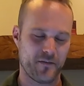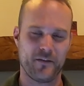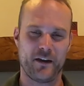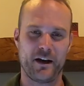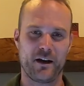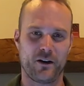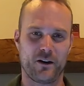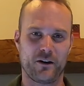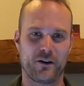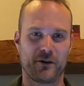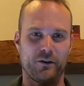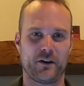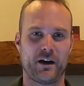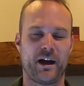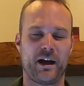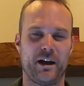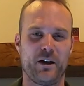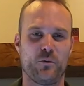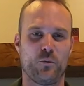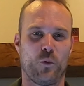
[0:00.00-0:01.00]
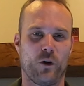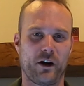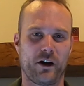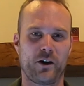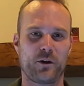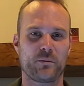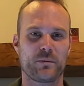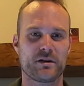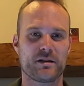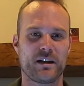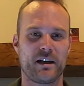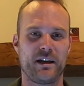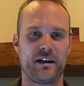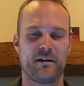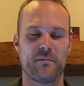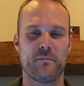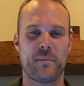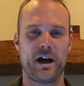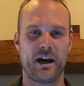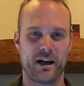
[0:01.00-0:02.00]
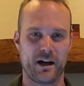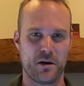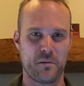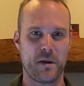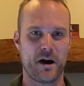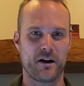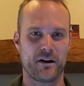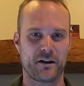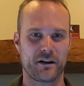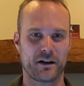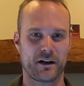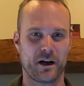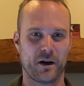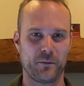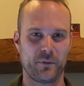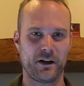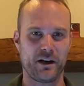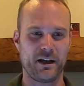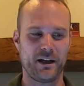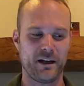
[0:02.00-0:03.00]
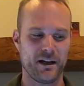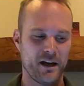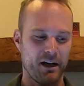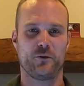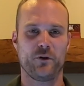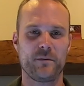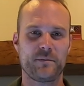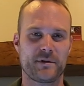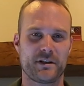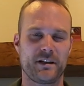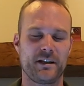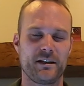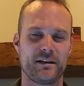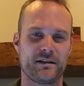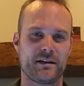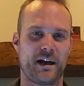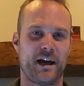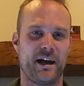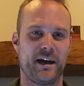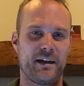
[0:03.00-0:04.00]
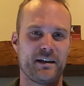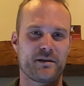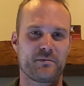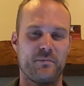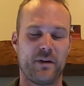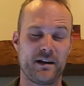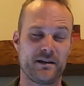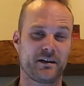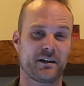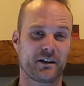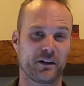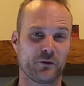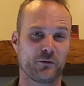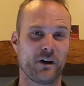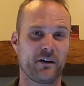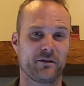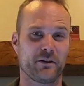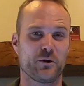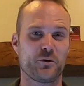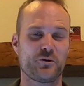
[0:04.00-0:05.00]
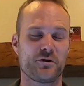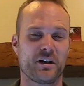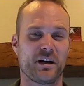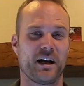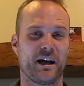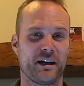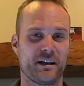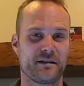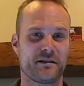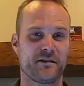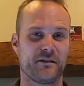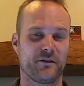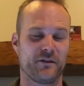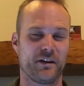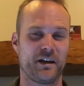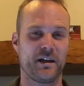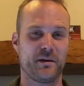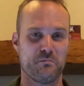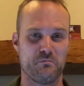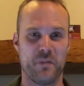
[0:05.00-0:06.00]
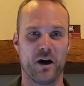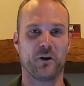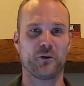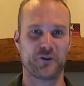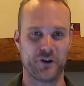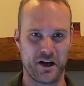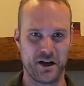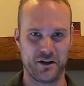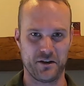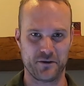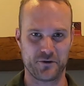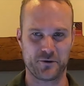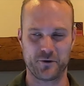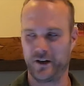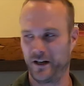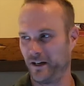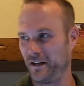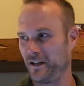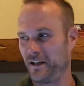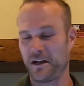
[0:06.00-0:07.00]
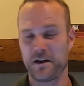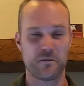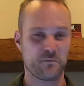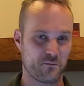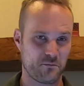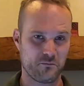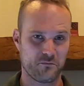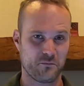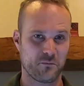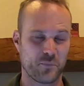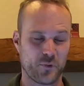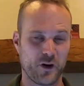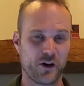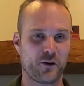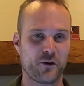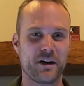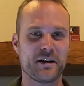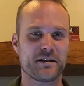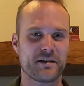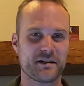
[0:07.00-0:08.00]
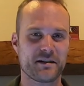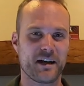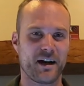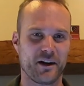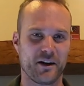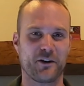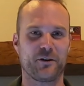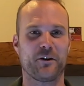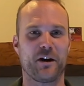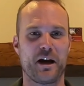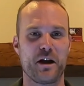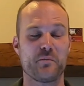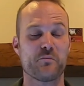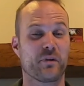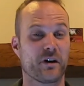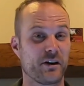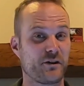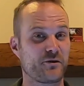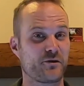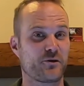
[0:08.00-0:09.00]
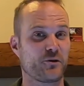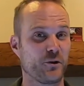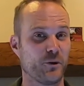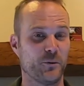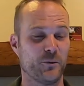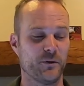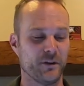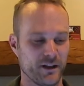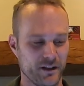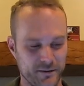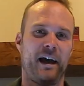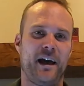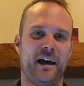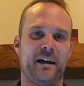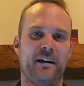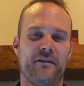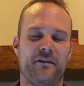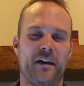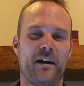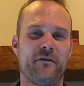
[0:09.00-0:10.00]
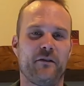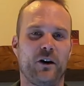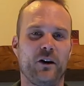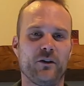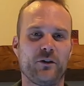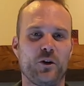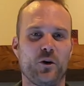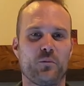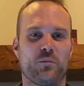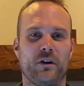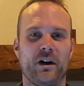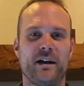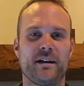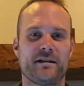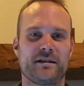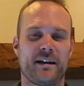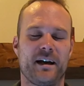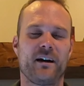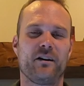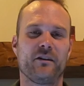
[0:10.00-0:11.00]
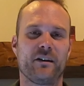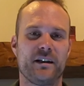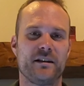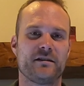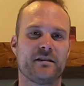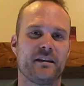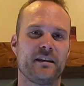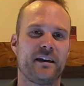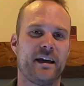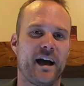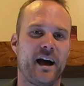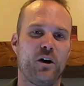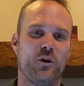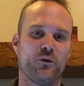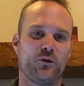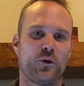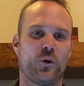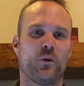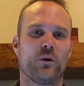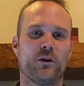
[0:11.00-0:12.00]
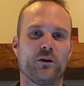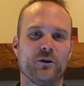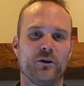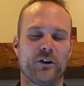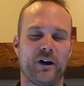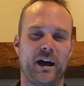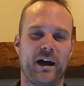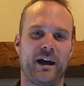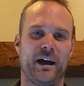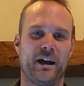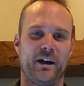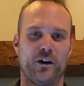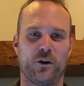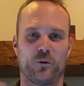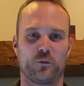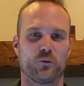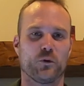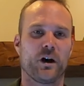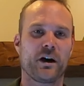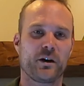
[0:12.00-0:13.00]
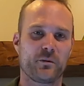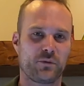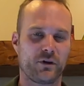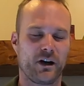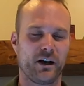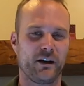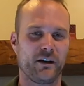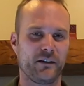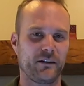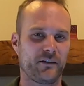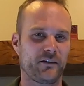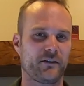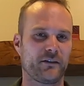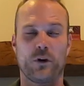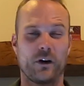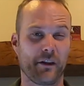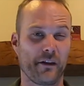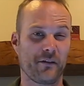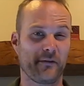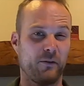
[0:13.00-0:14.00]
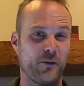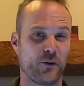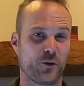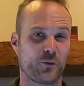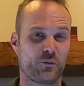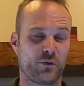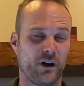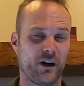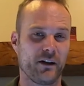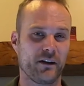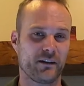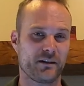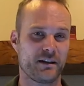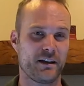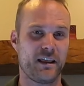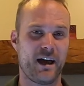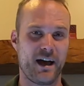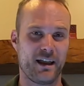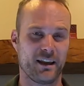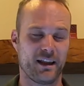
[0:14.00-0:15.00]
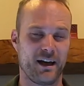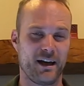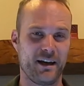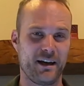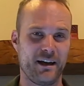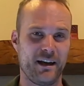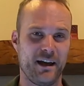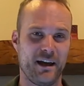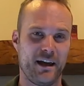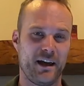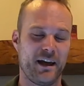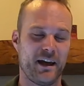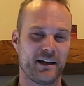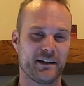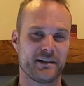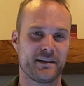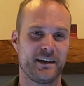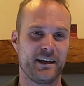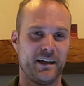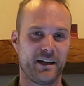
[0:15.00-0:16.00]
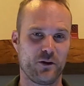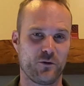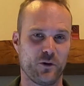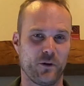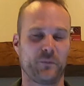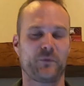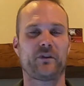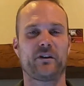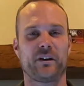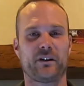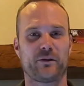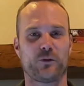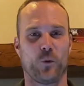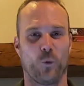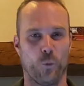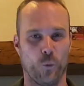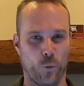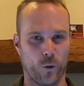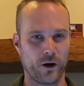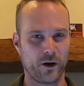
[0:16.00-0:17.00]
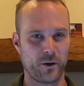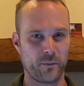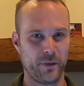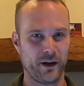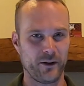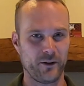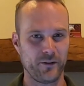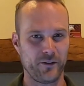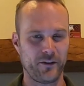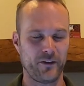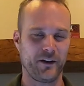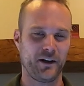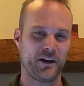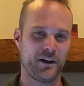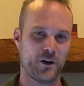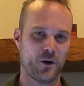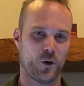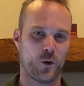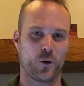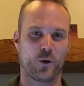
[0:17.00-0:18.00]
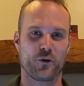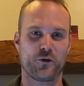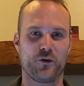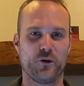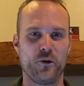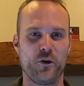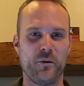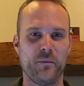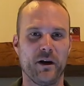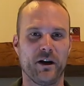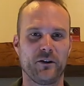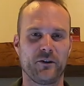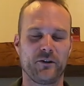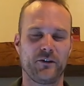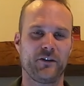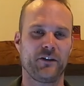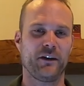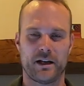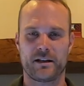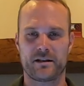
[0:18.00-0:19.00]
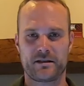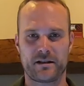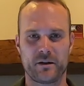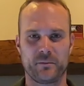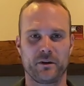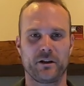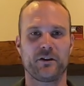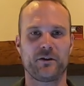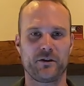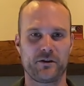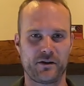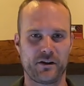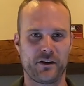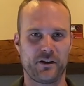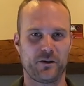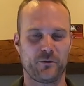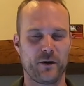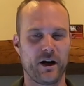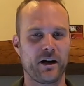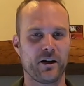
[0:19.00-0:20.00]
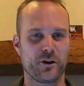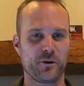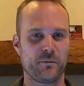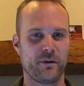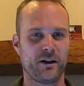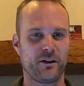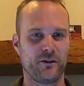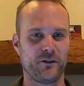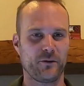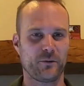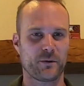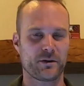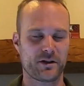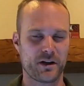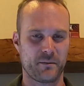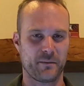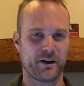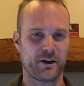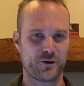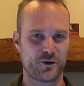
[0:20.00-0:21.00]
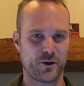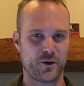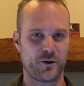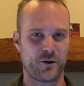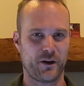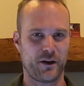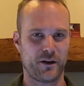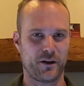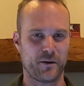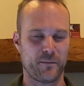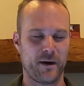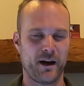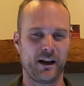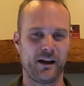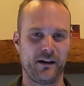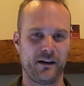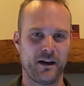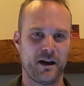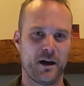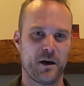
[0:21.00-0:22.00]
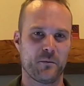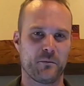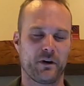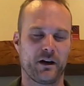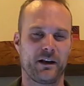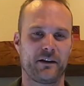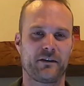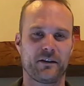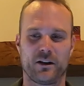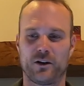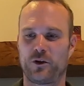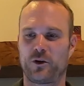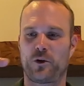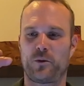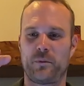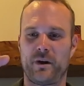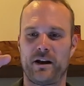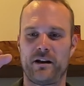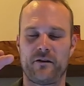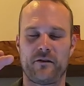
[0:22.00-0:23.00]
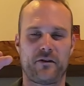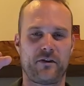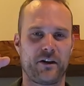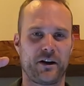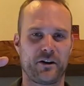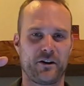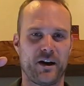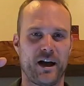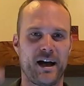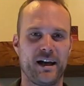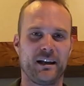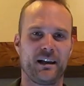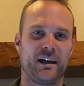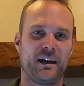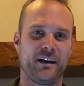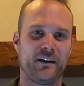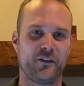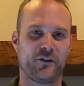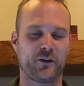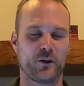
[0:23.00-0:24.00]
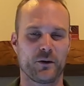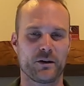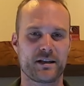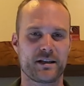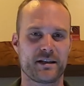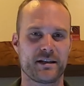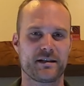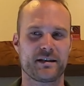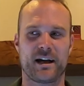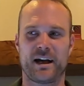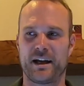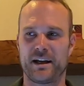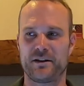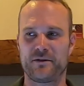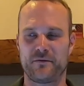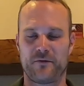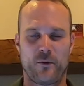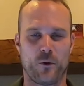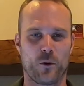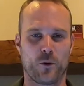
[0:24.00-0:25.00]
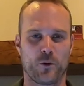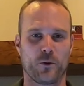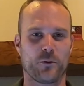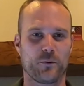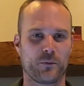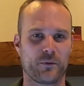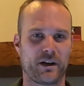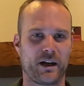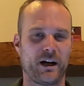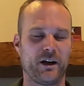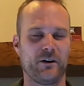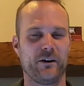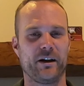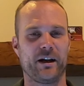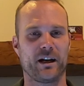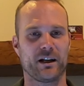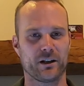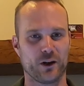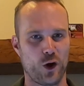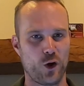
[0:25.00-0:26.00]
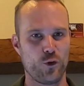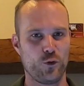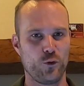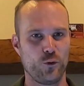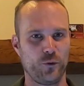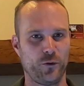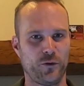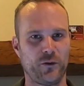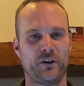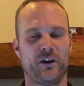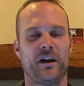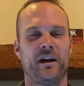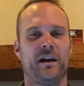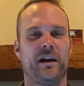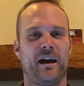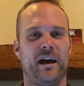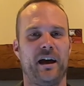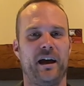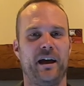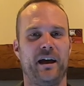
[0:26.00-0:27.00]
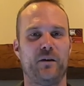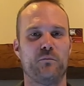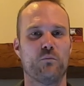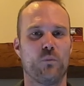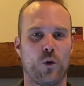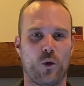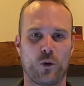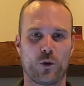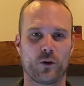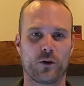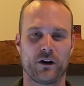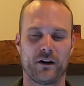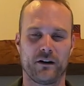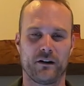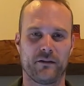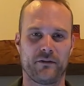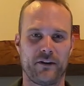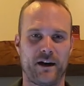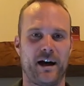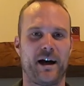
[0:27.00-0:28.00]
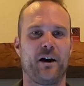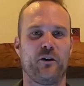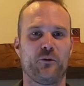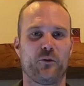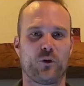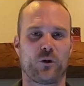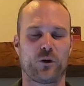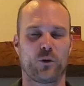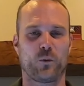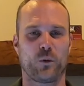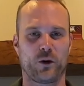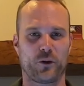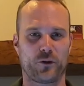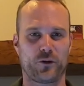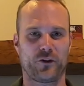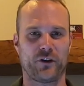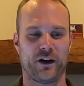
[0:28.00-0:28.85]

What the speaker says: They are a 100% made in America company. Grip6 has basically revolutionized the belt industry. Pretty crazy sounding, right? But it's true. And they've also branched out into the outdoor and rugged products. One of their first products in that line is the Grip6 work belt or duty belt. It's similar to their regular belts, which I'm going to show you here in a minute, but it's a little bit thicker nylon. So it's designed for carrying loads and more of outdoor work